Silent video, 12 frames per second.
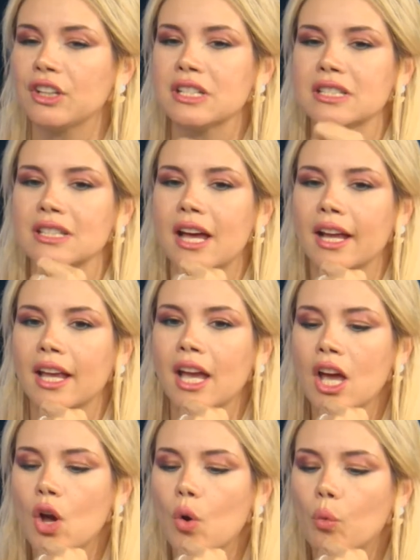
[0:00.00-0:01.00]
is like,
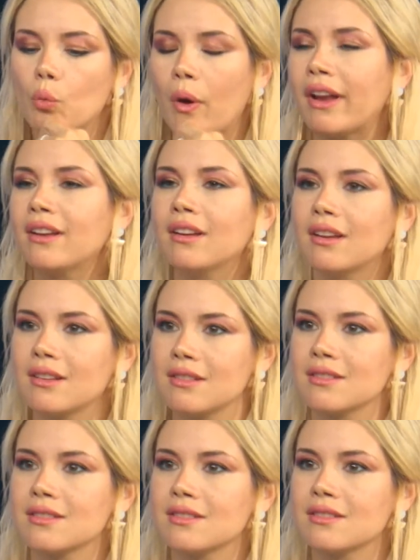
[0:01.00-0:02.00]
when
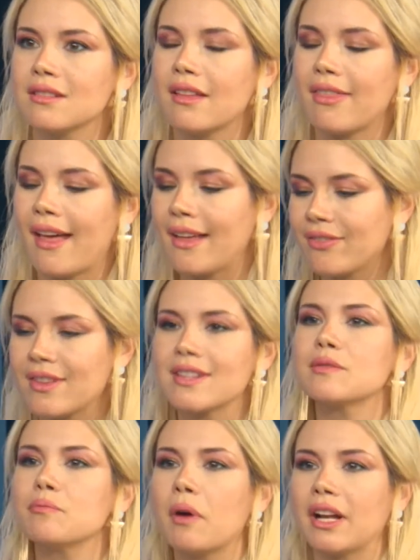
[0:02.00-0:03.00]
is that
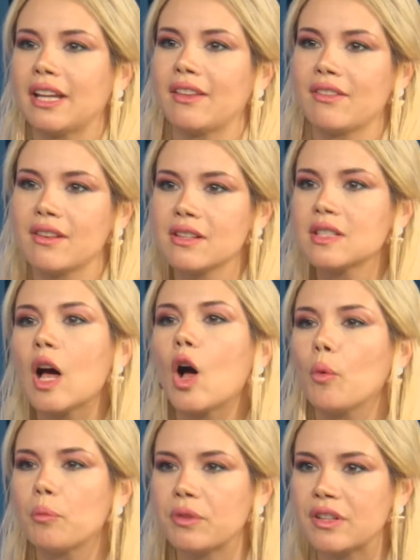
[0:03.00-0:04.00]
this money, this
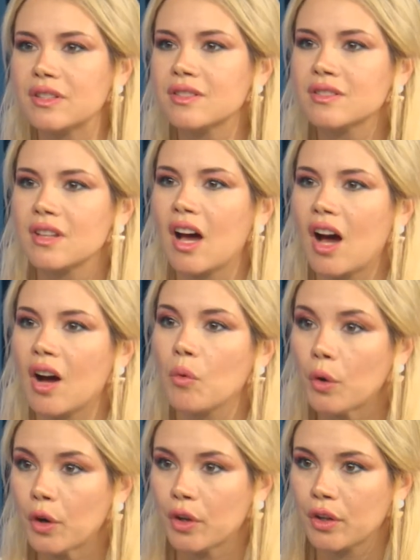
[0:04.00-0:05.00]
help, this
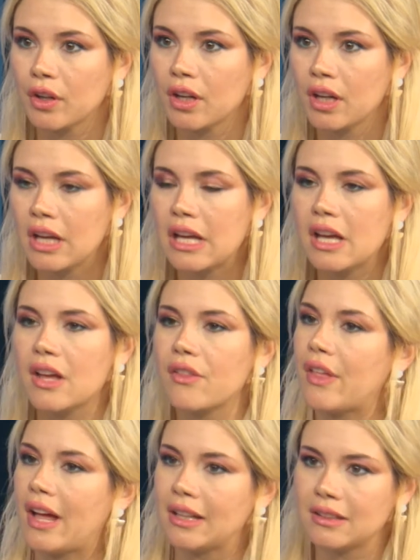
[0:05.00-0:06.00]
work
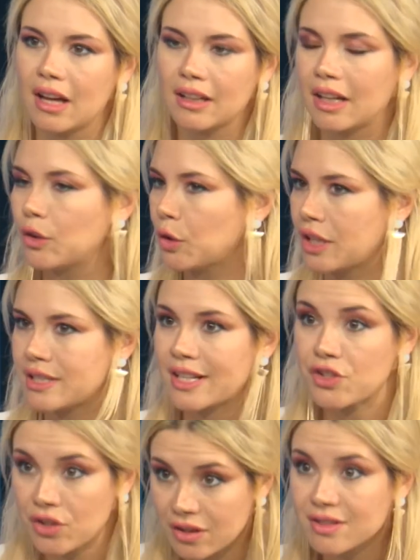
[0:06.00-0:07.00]
that an
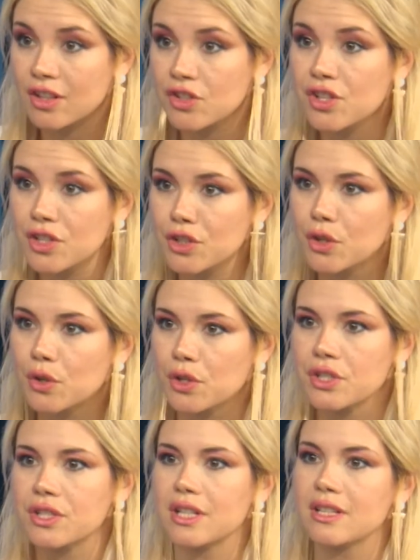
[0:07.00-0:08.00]
organization such as
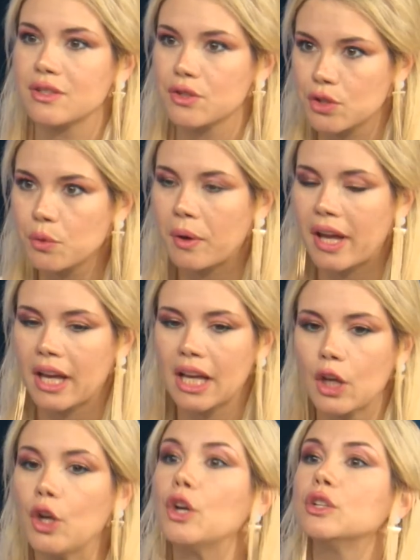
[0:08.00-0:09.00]
yours is doing
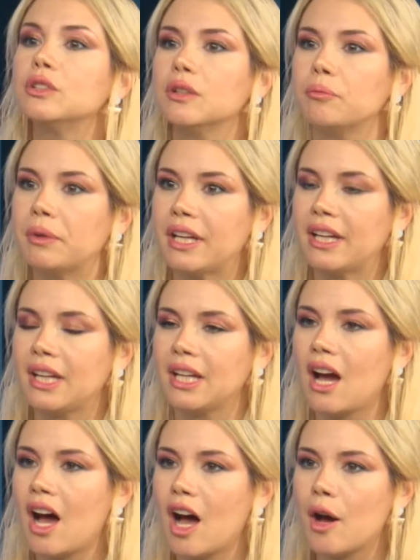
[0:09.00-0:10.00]
could be
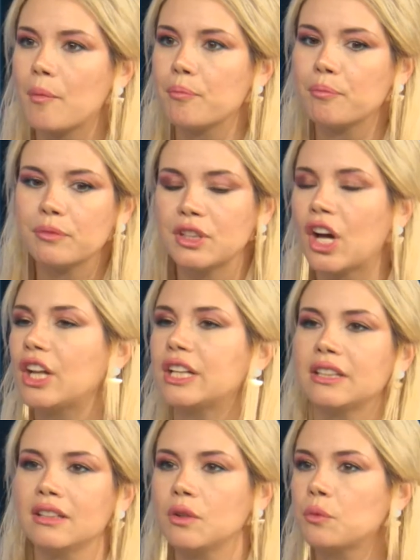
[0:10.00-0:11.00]
done
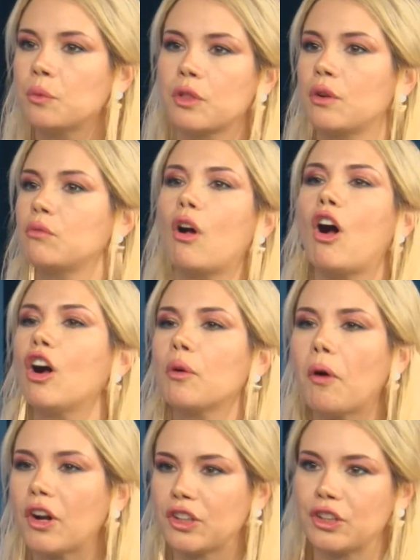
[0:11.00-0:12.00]
in, with the wrong
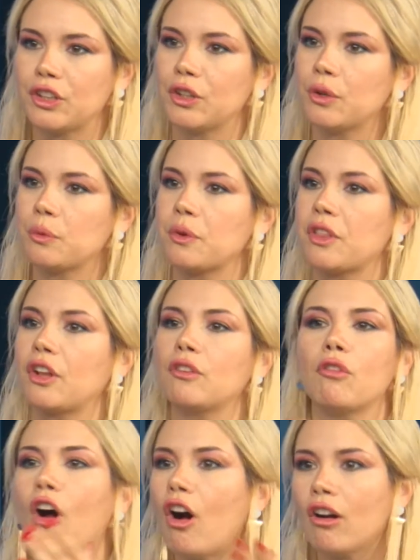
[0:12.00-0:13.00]
partner or with the
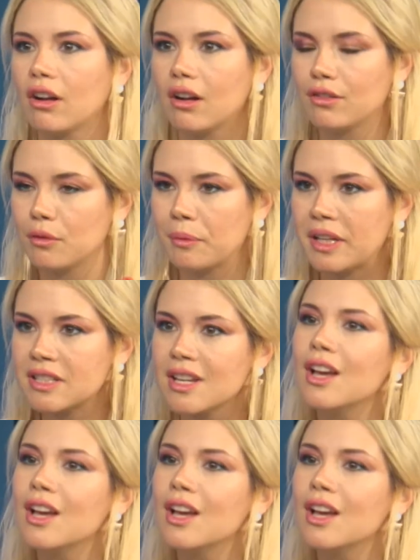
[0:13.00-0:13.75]
wrong government?